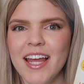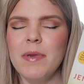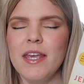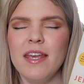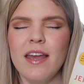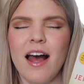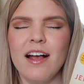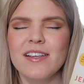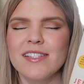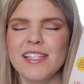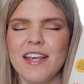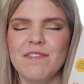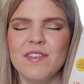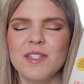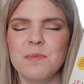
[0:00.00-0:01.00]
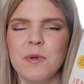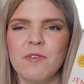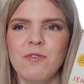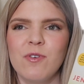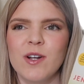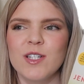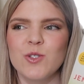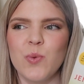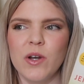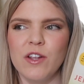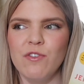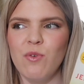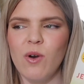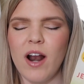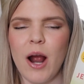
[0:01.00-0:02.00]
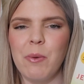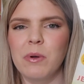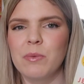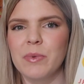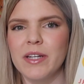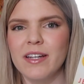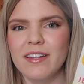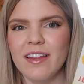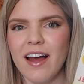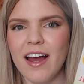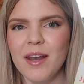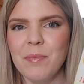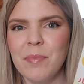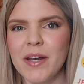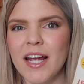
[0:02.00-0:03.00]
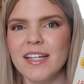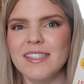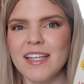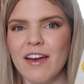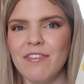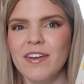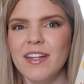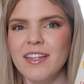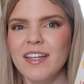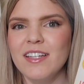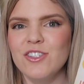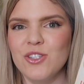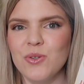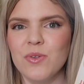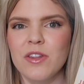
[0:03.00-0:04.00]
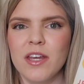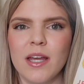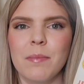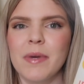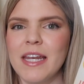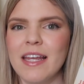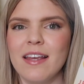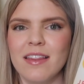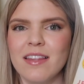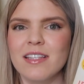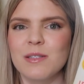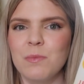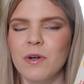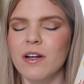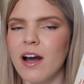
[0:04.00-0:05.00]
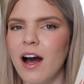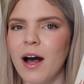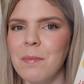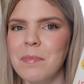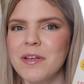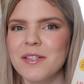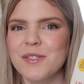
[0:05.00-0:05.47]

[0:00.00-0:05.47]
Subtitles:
Maybe I'll save this book for a 24-hour readathon, but I definitely do think I'm gonna eat this book up.